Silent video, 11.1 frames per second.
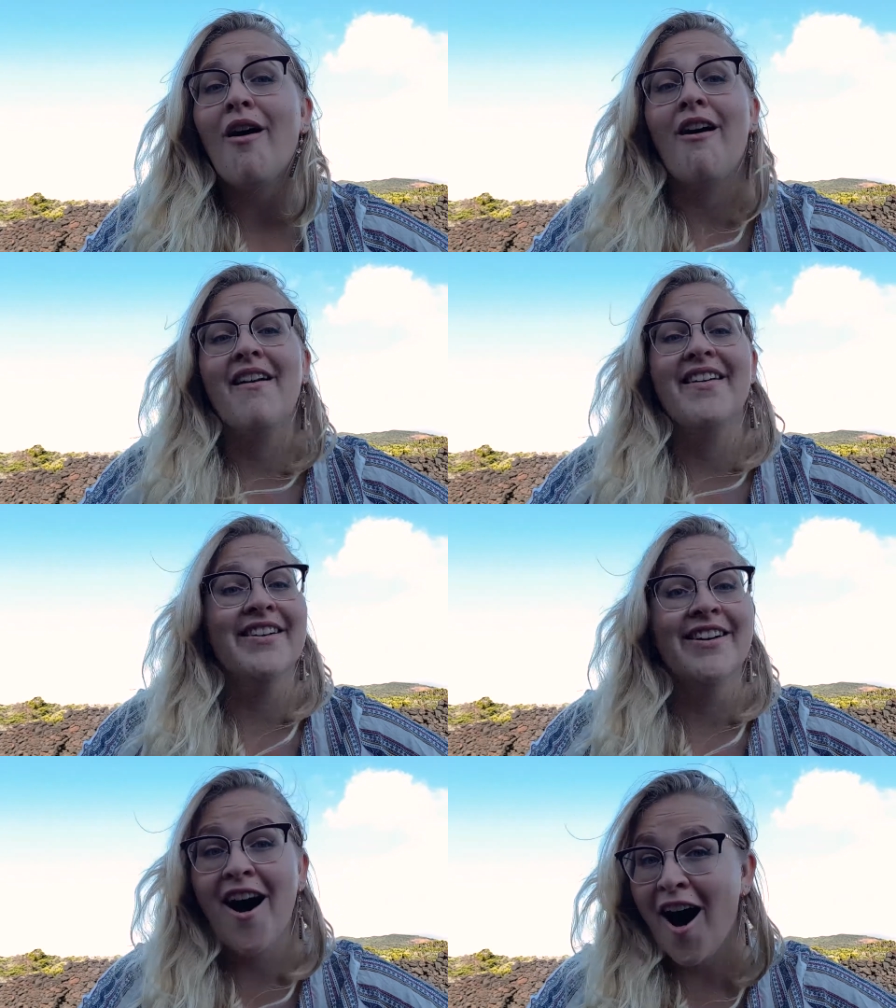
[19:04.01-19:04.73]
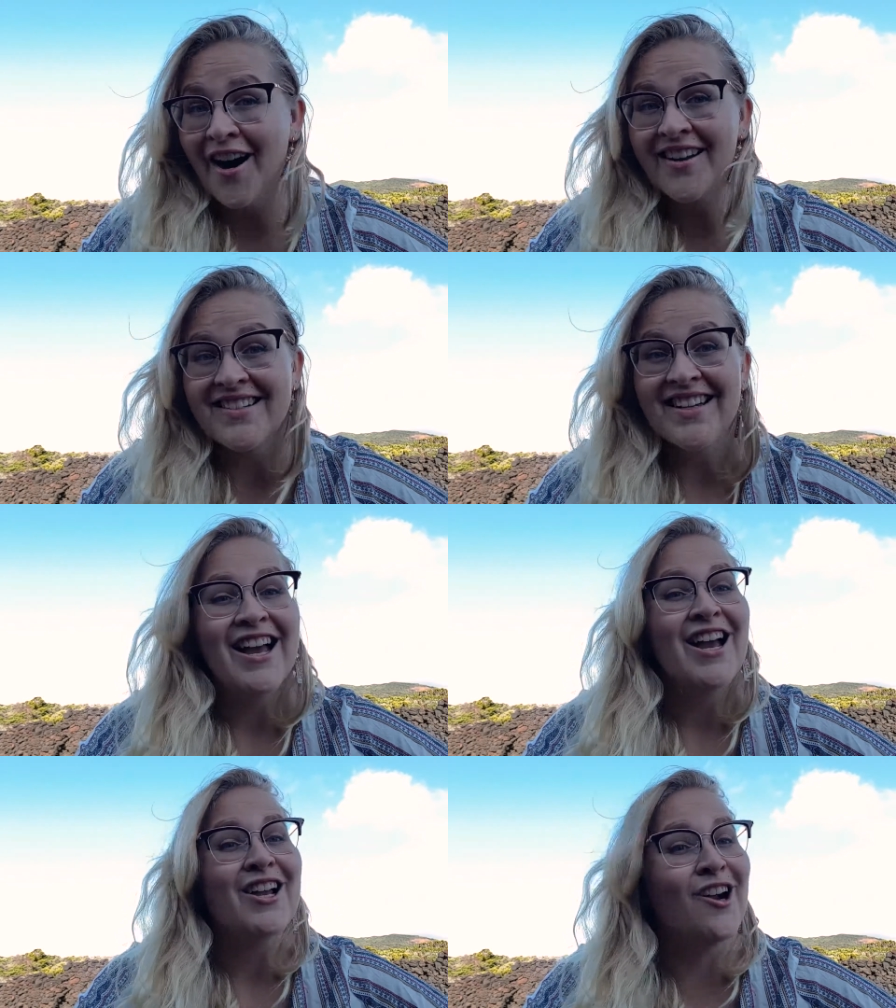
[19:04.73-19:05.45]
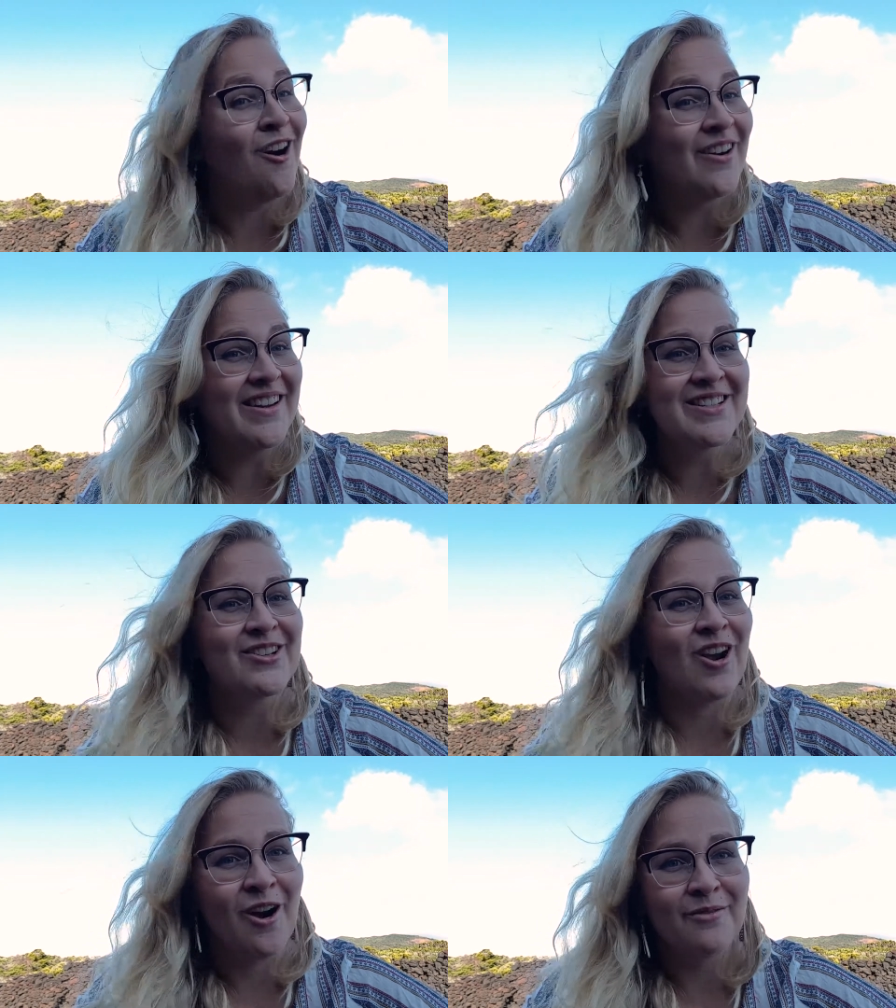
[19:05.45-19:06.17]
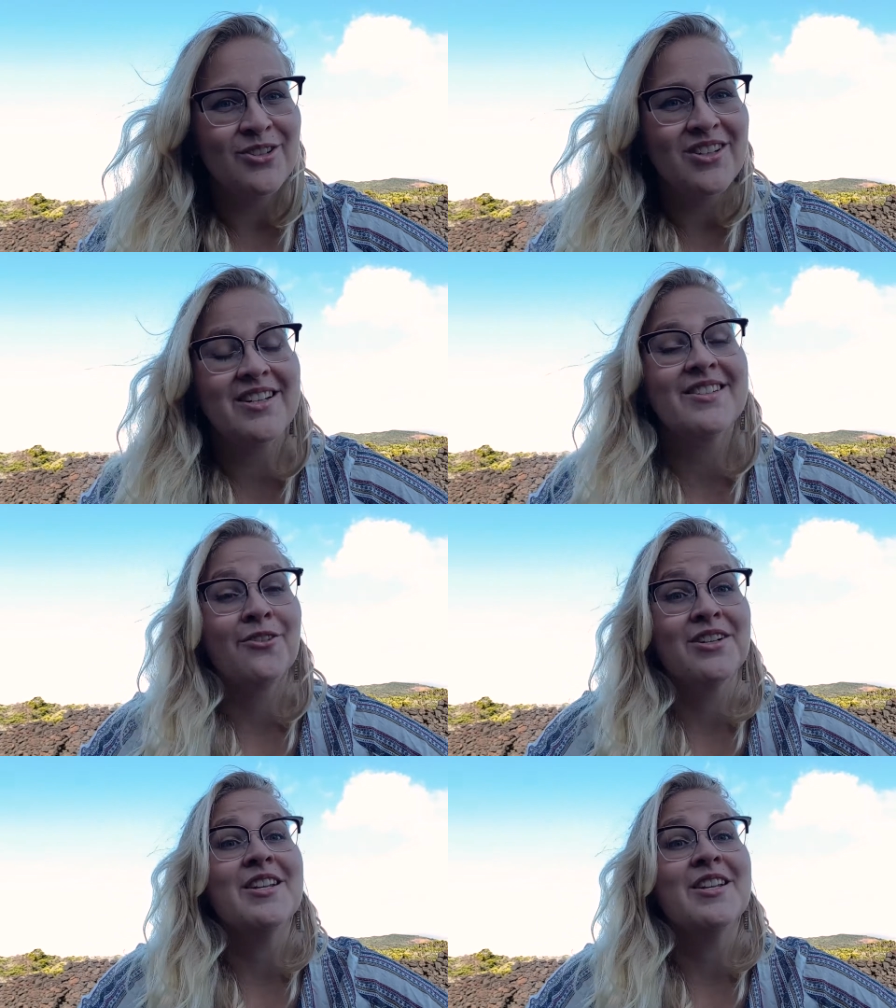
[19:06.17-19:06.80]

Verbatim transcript: are not going to come to the Azores.